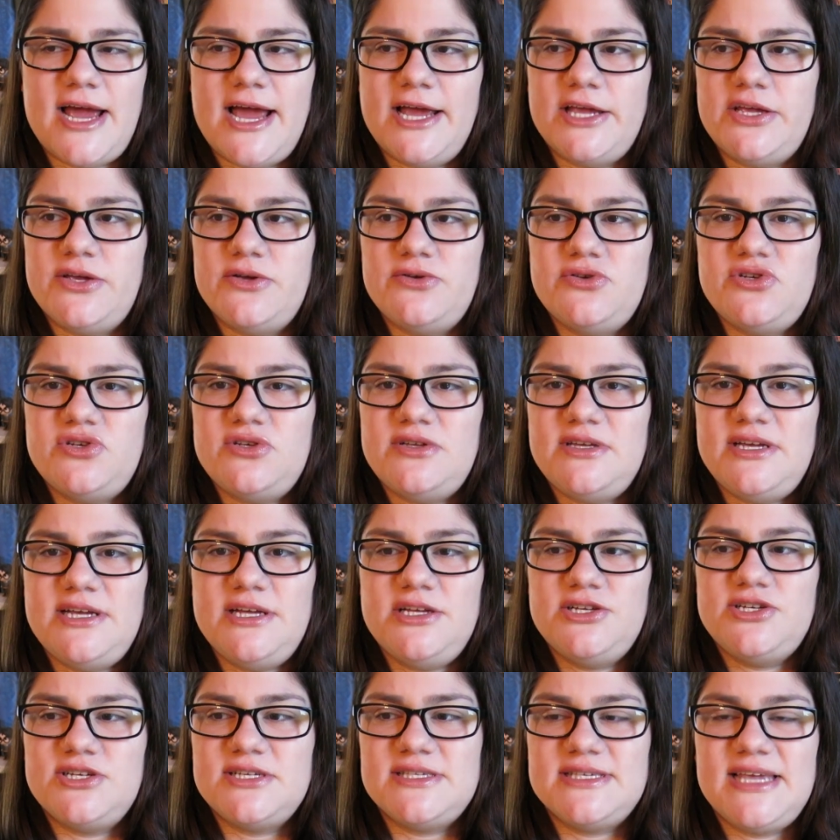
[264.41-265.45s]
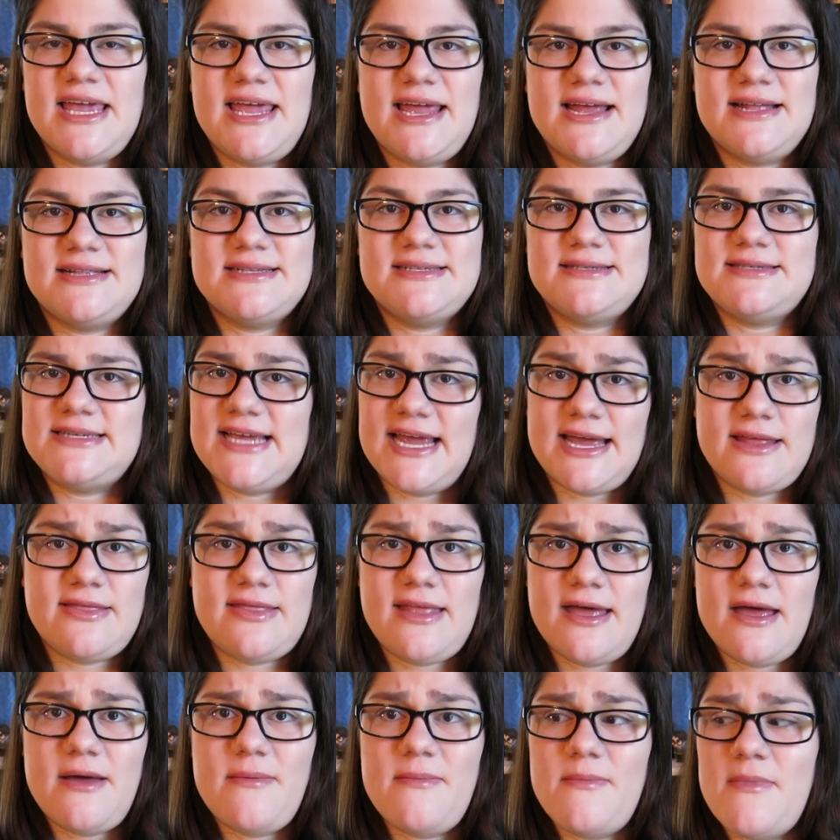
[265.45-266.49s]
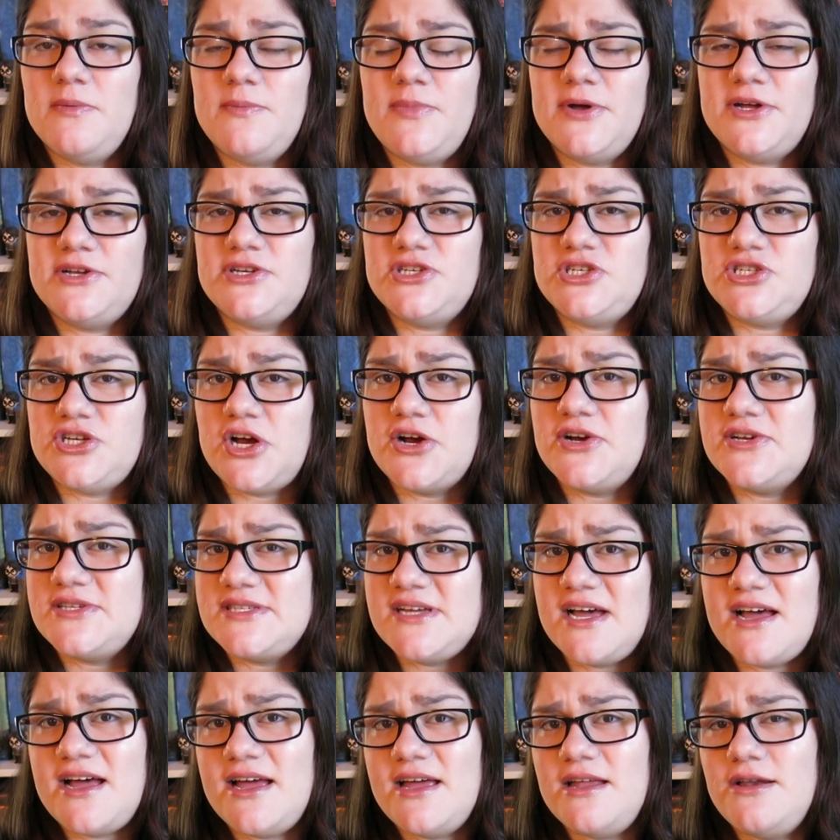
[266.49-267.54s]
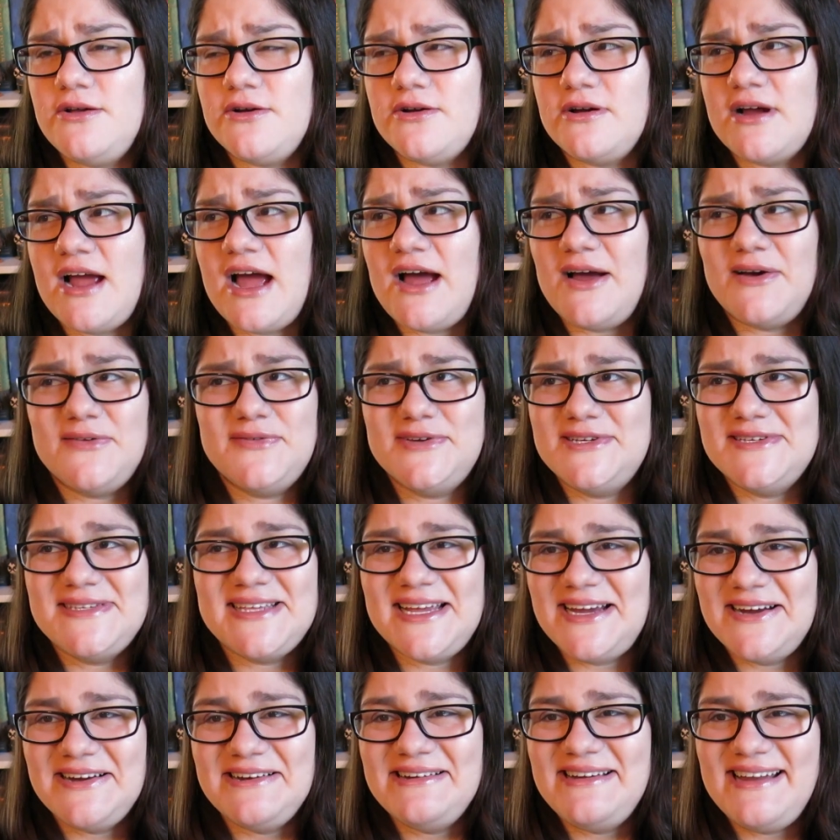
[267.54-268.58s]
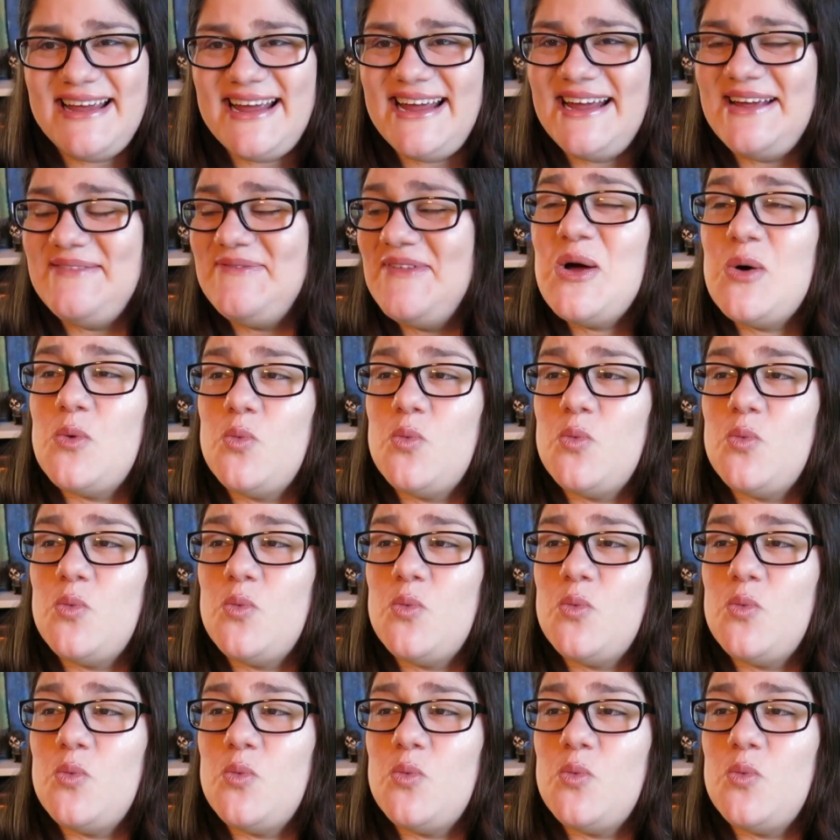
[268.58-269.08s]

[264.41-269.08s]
I usually just can't stand them, but Shahrazad, or however you say her name,